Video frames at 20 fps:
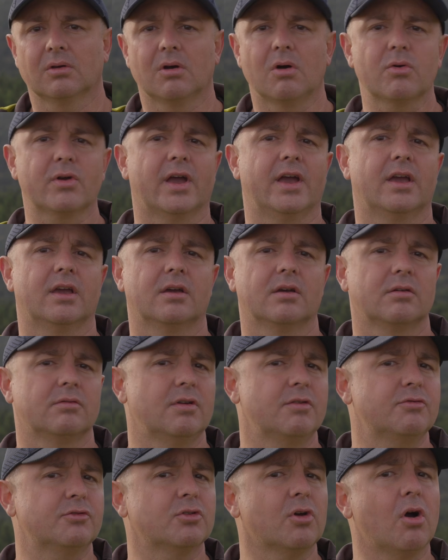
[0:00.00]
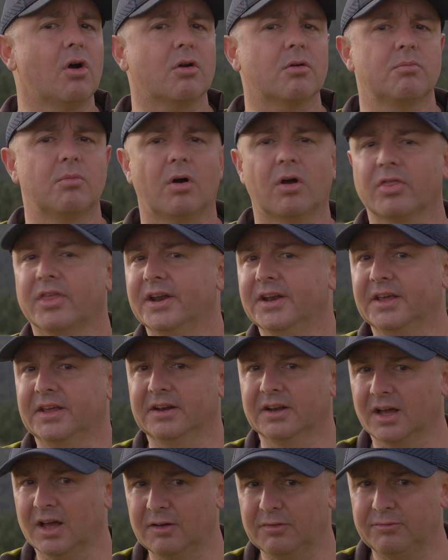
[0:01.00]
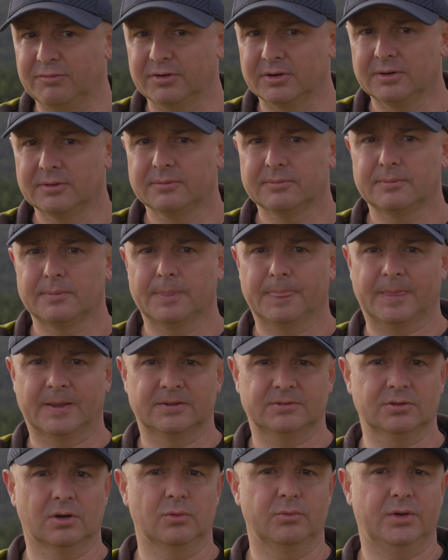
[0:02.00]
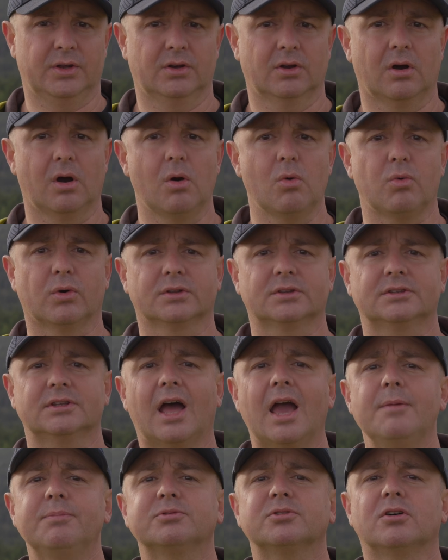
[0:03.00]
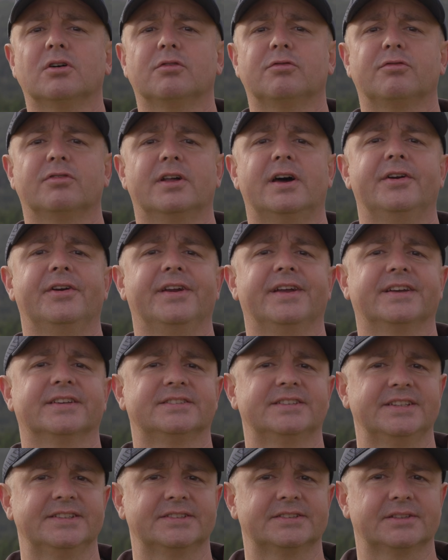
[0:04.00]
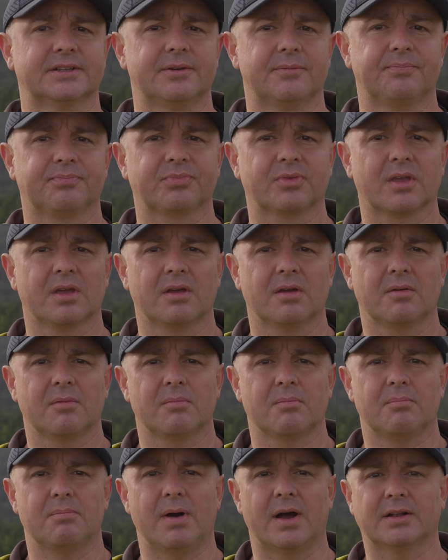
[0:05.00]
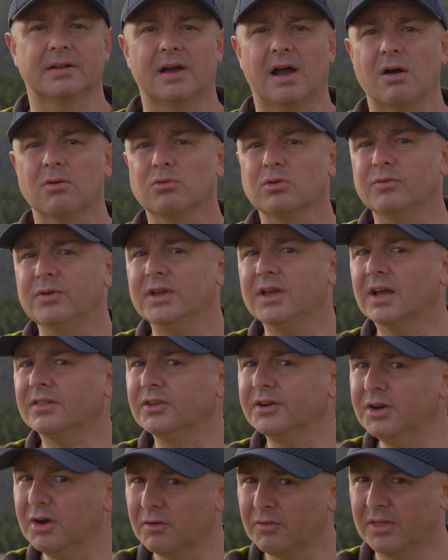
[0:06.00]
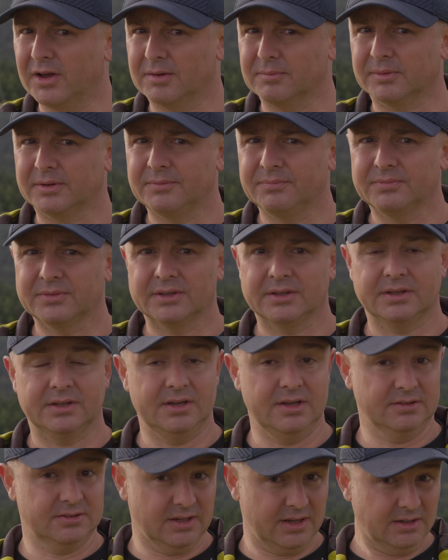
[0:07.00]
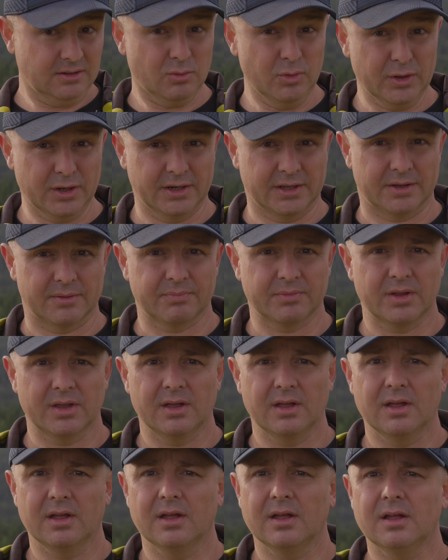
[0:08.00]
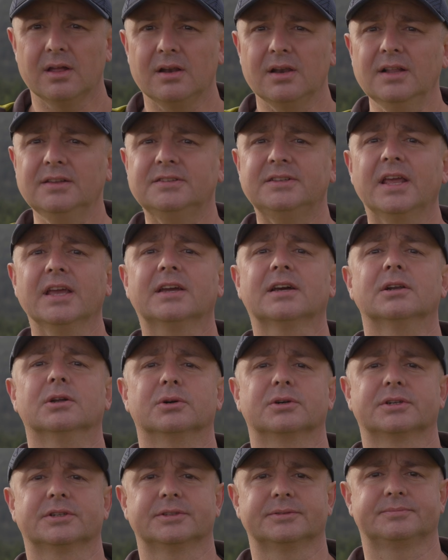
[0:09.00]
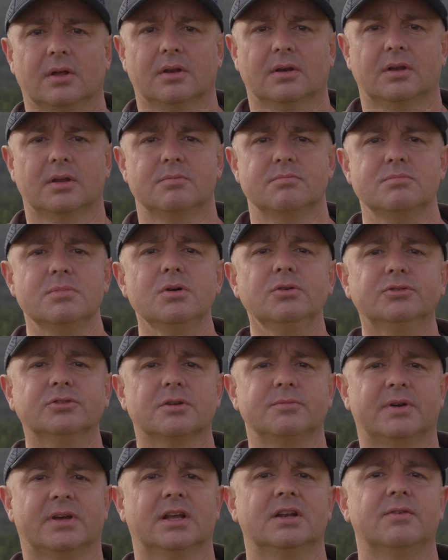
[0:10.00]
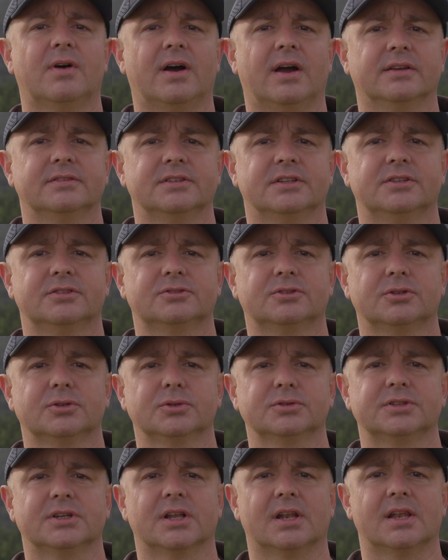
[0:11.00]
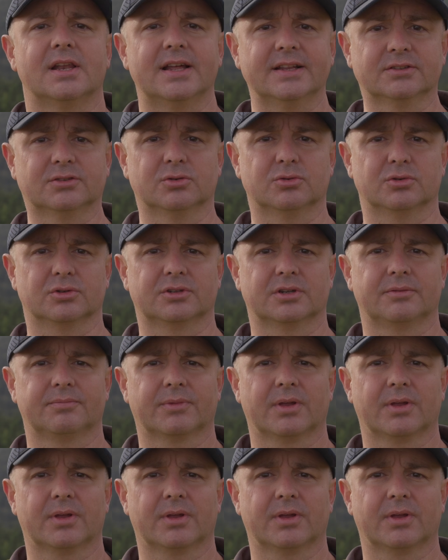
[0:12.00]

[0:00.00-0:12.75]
Okay, we've talked more than enough, so we know what types of flare exist. But how do we get rid of them? Easily and quickly. Let's take a look. The most common advice is to use a lens hood.